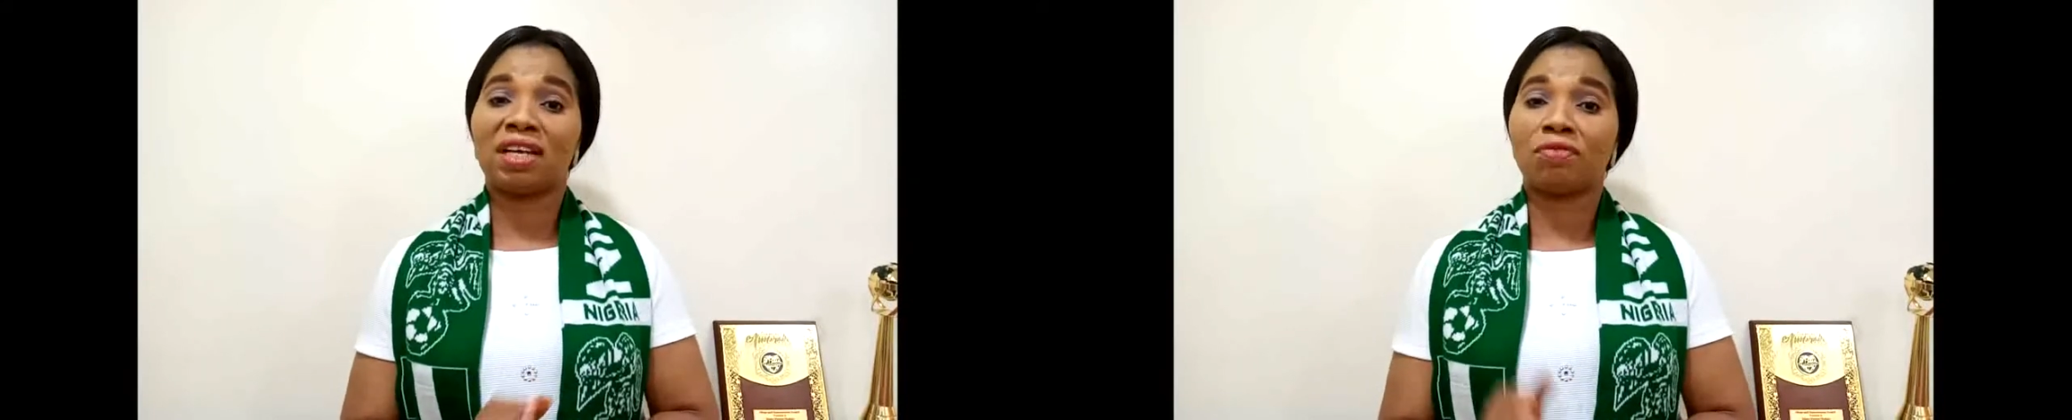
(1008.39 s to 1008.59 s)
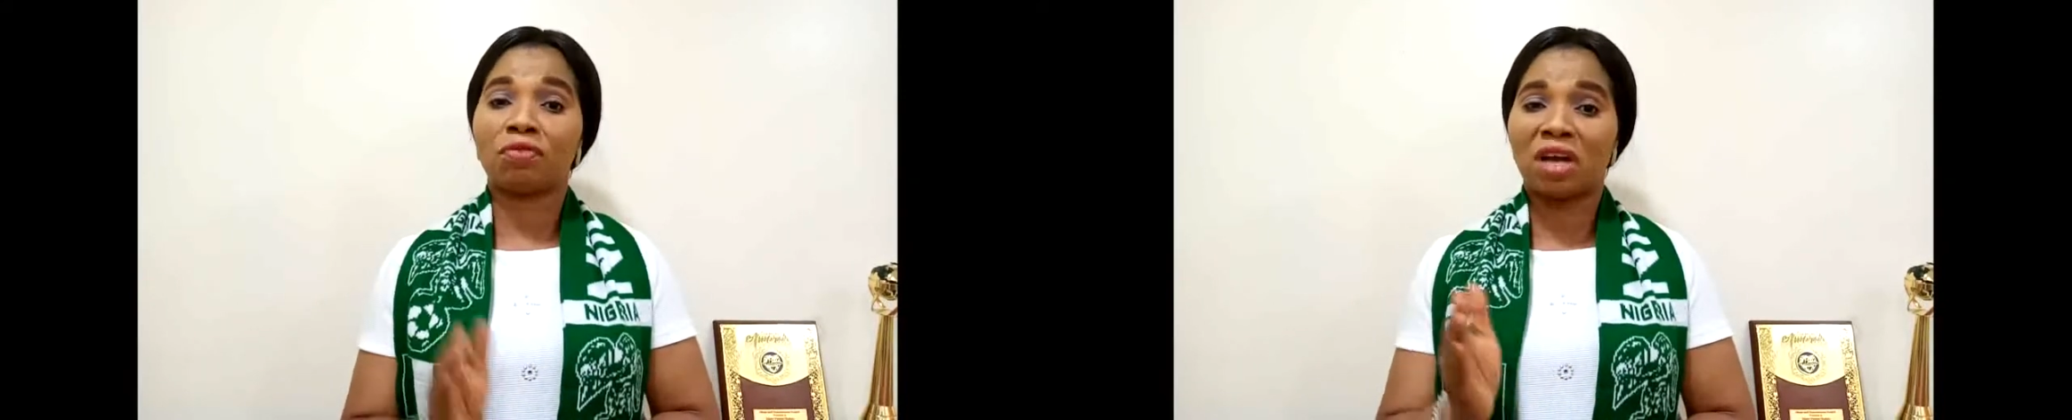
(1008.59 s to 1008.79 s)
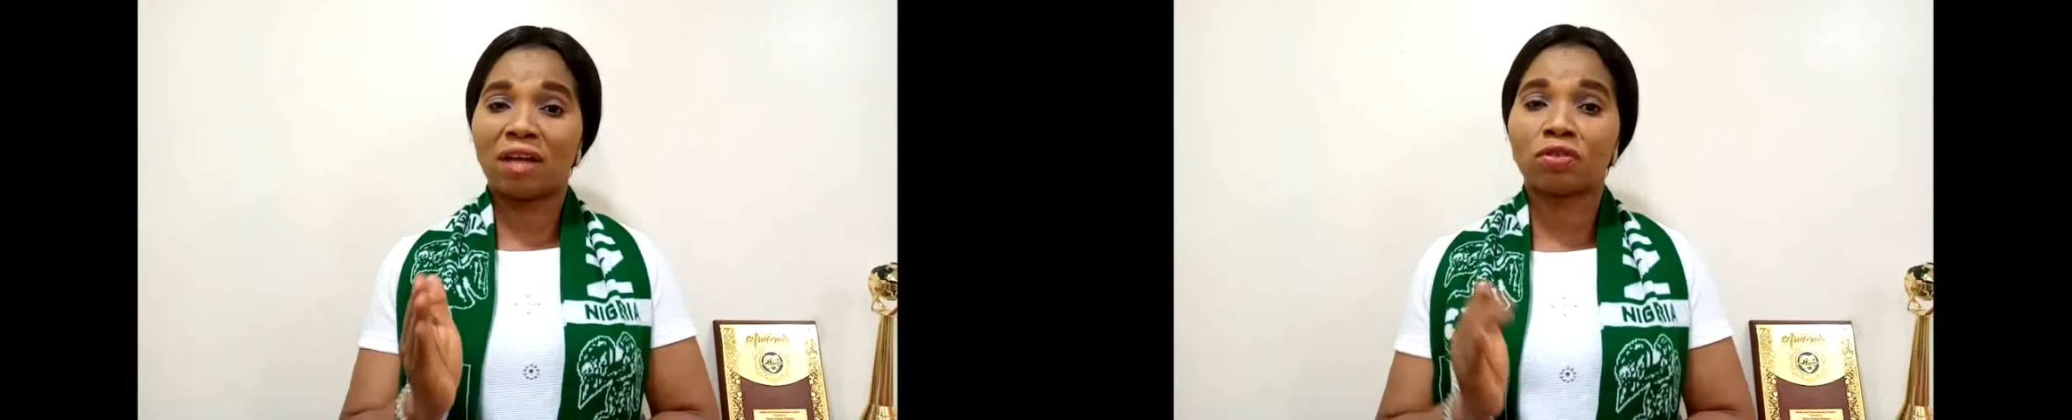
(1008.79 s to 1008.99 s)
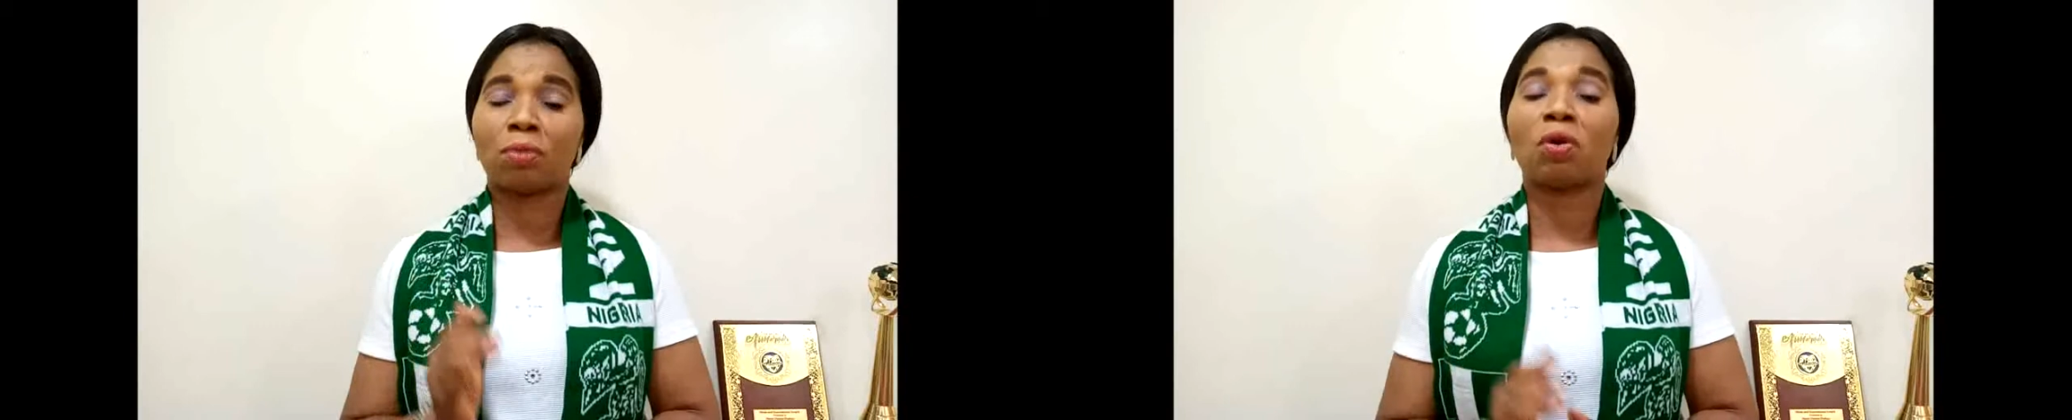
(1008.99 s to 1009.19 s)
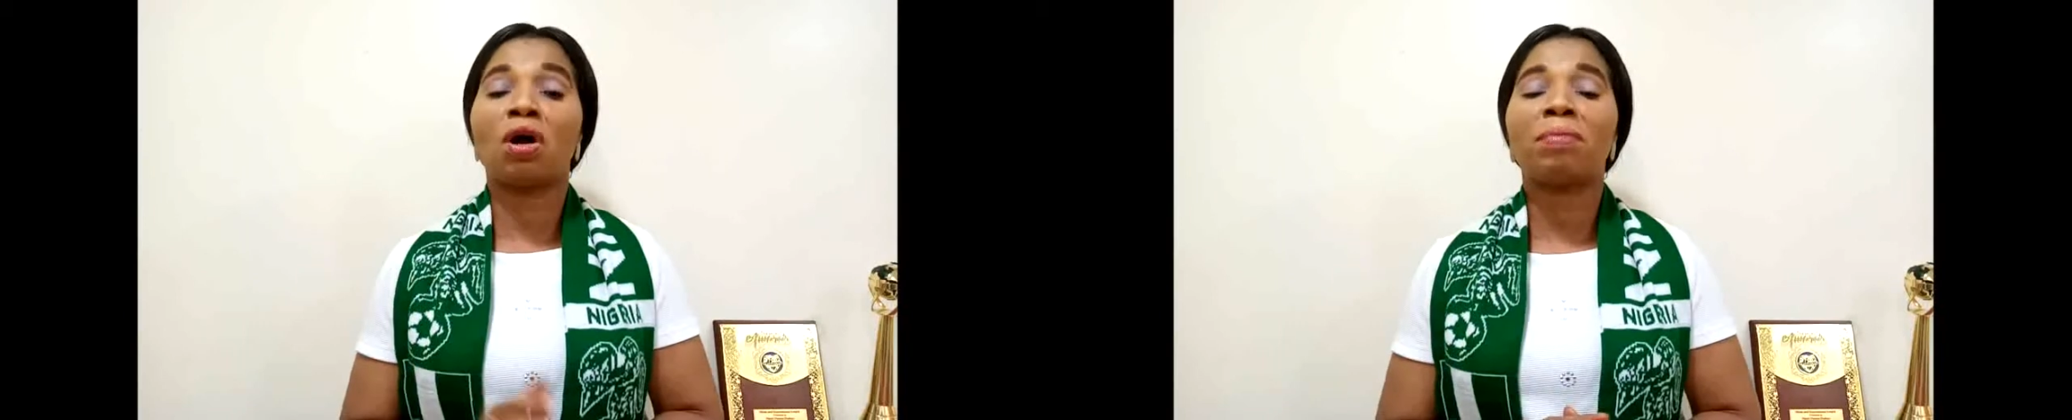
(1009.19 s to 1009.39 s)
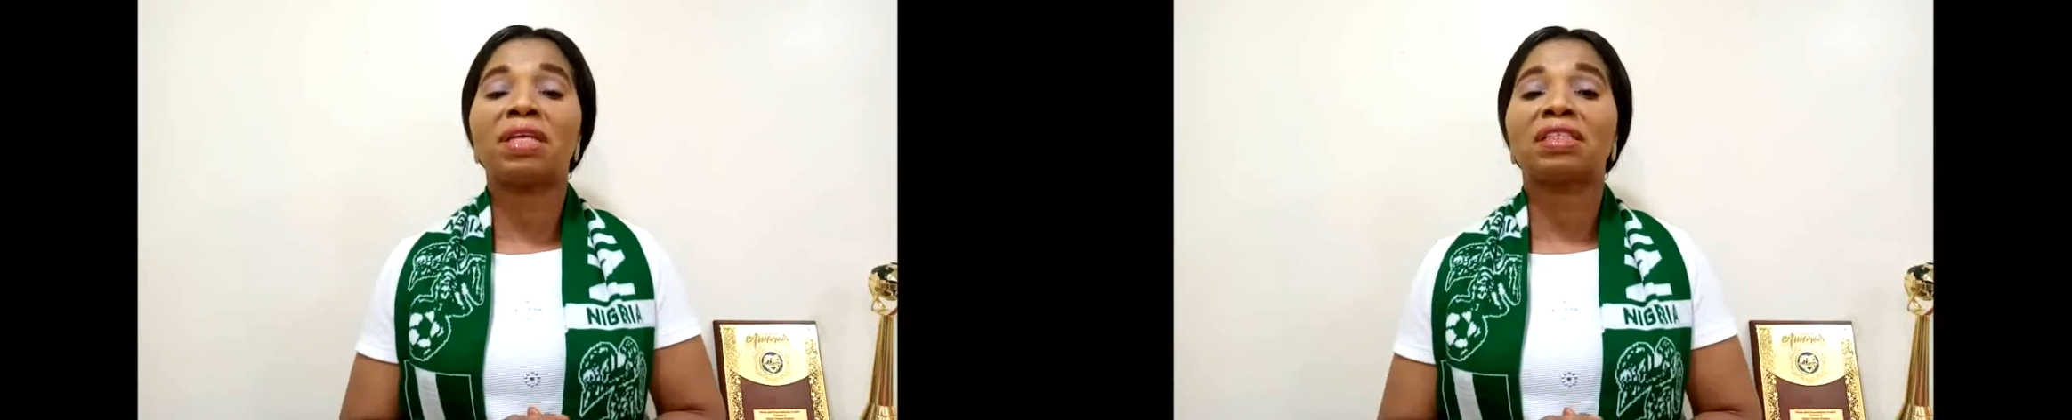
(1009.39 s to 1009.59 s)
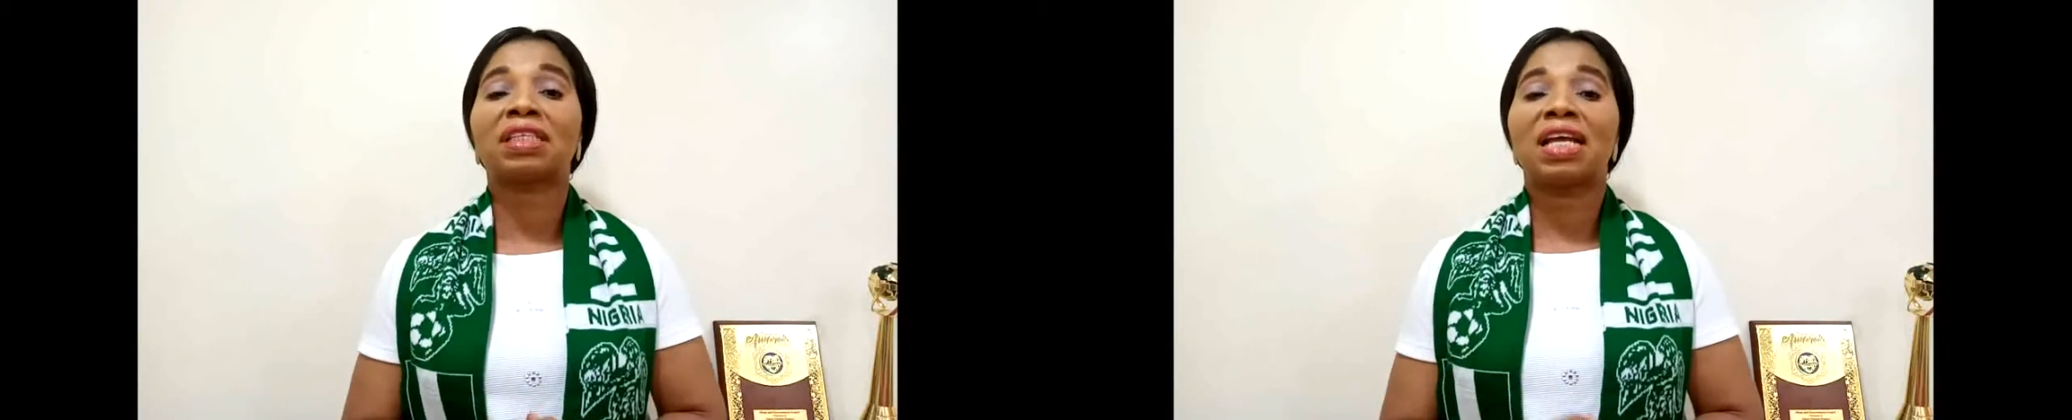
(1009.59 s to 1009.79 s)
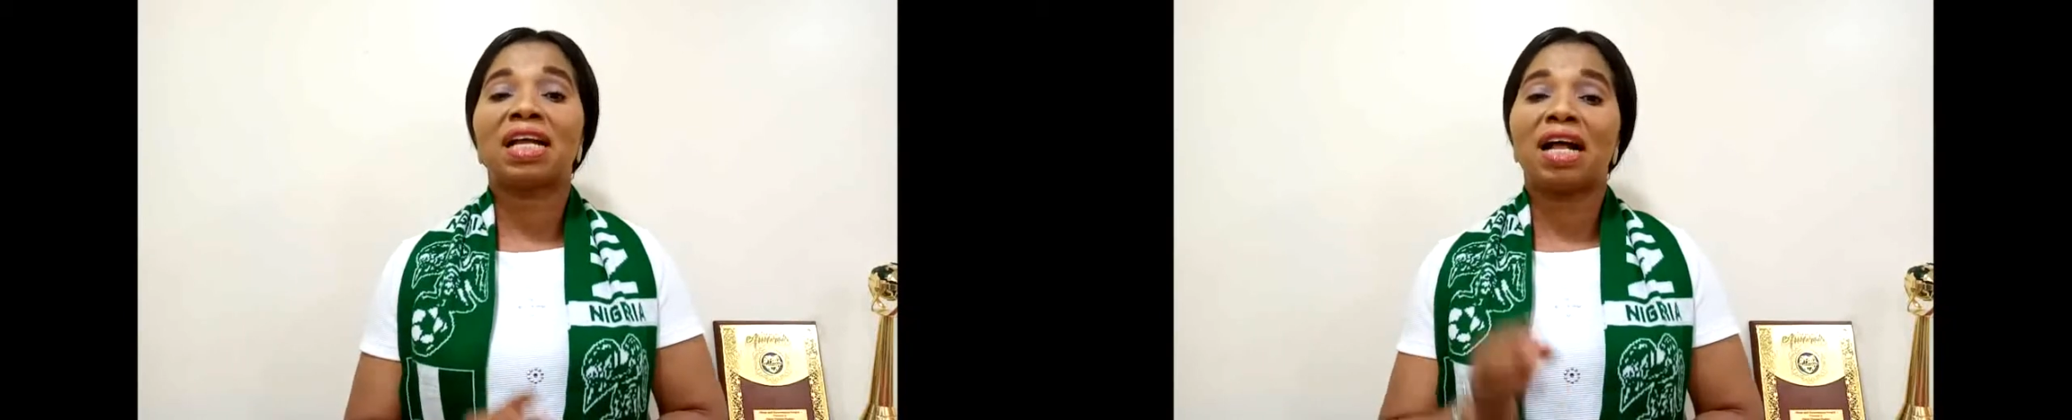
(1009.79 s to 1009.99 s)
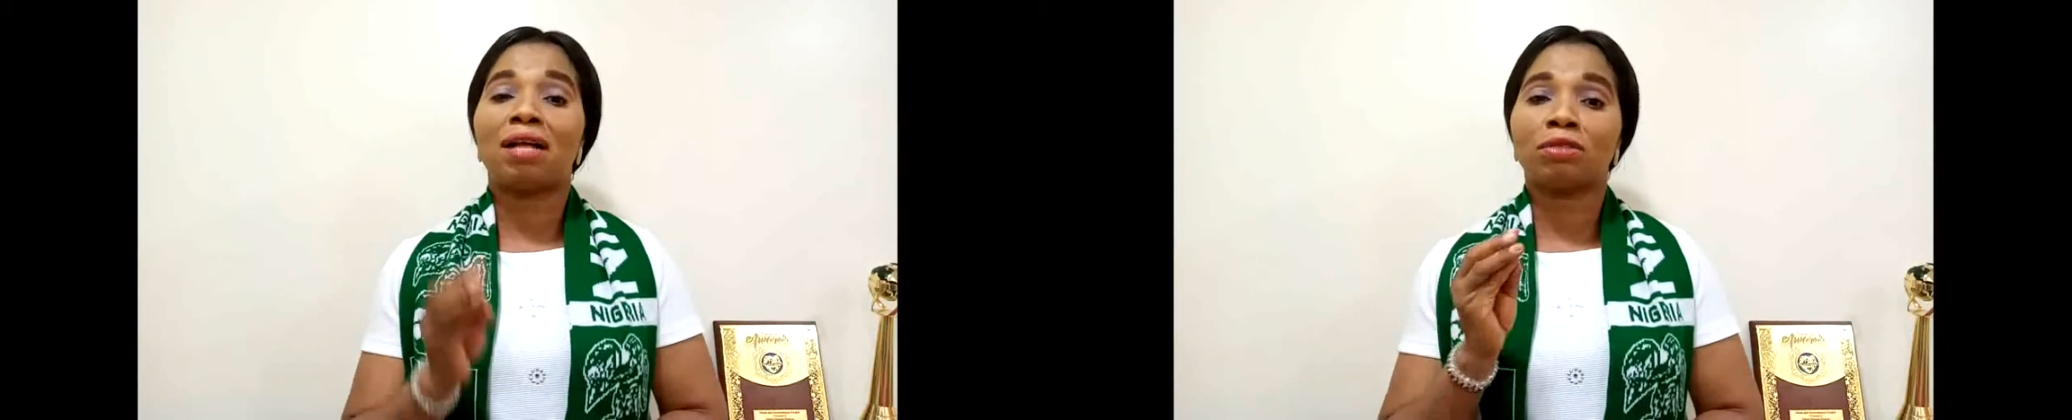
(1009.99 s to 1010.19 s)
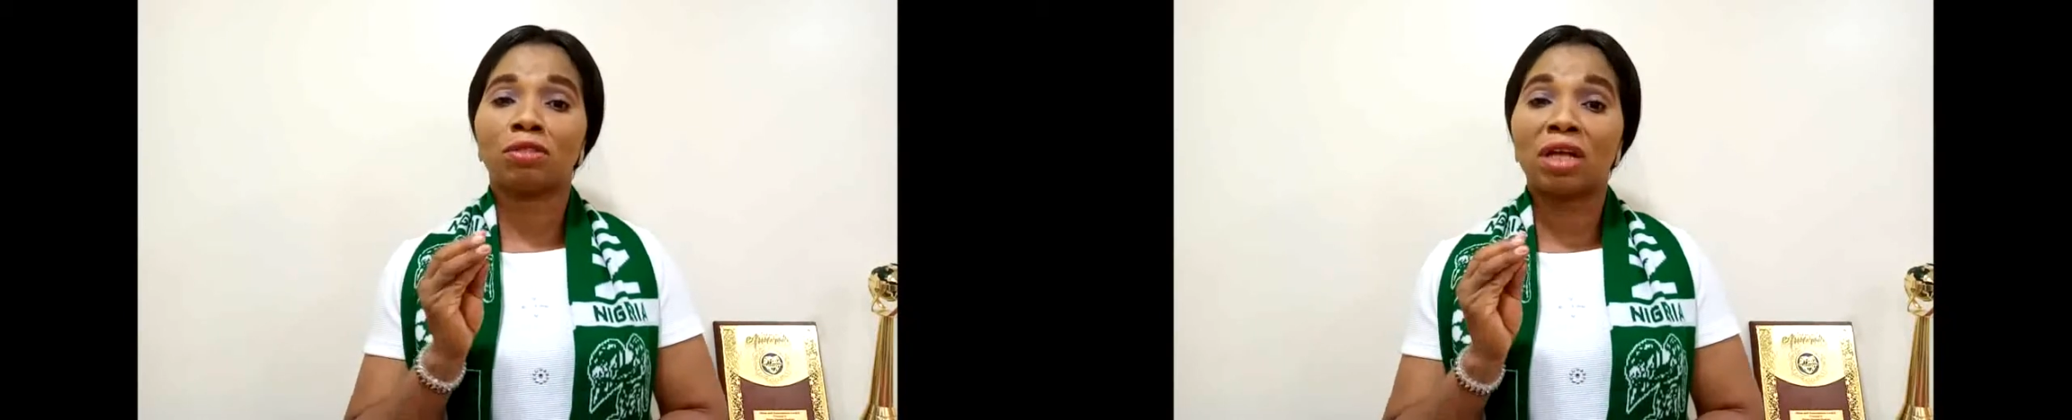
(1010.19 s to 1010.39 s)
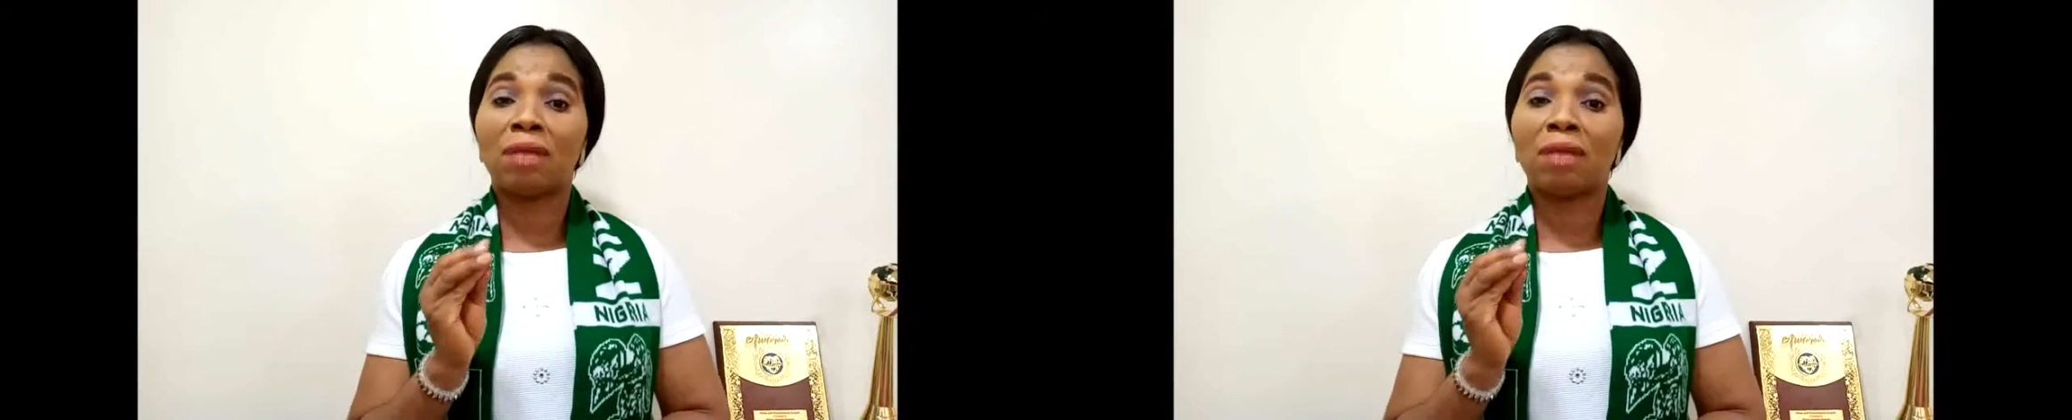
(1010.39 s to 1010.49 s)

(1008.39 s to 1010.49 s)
if you have some comments and